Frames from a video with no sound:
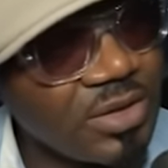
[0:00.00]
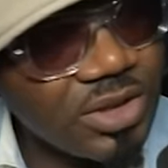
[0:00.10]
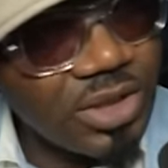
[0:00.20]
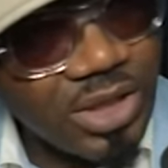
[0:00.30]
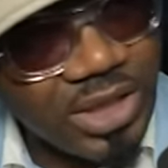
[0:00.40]

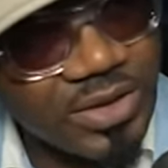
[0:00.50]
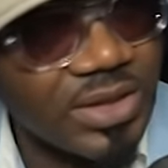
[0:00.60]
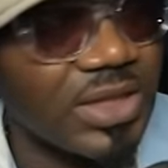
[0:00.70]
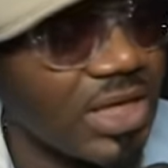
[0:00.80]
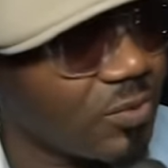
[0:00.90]
You know, and I
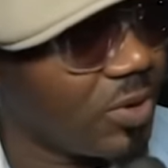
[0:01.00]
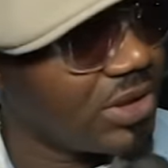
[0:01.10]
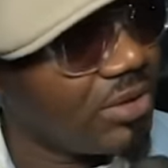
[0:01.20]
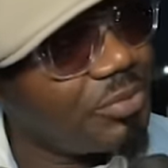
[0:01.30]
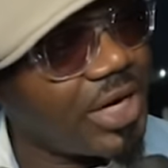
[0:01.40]
think that's
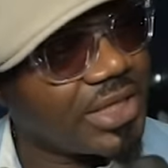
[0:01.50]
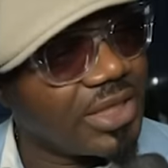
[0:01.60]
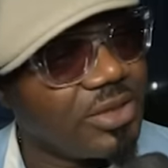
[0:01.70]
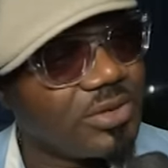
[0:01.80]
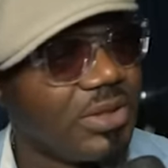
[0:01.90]
what um,
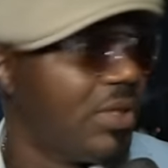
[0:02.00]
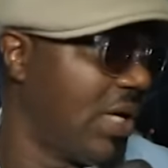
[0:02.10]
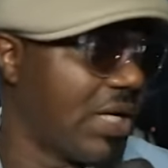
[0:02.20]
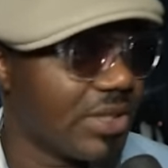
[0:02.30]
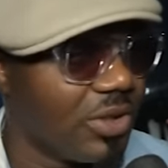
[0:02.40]
Bracket
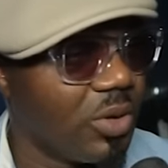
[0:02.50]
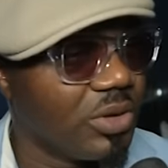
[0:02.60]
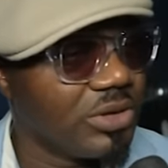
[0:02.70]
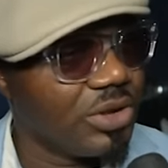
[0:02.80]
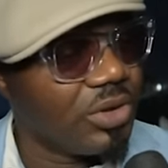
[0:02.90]
as a
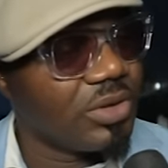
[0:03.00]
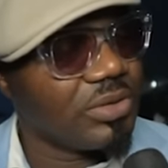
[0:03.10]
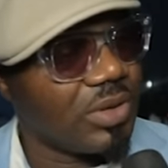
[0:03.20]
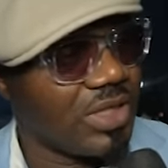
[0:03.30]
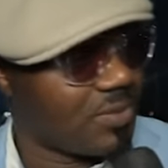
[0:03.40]
whole, you
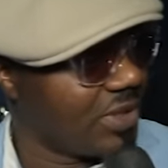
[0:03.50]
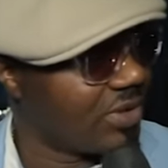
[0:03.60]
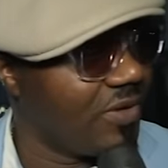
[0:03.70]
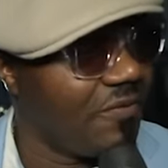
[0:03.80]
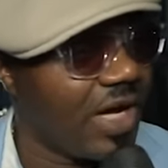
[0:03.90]
know,
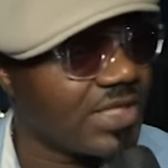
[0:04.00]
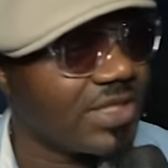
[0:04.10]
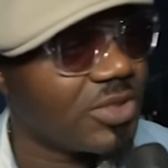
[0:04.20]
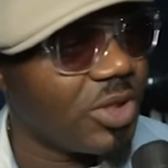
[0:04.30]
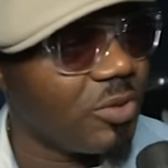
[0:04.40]
especially Vast
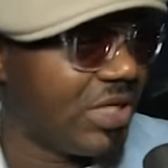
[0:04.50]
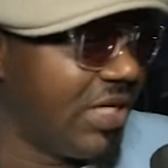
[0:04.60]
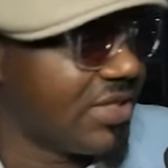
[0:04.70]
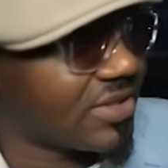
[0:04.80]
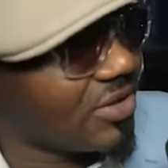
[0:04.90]
is doing with this.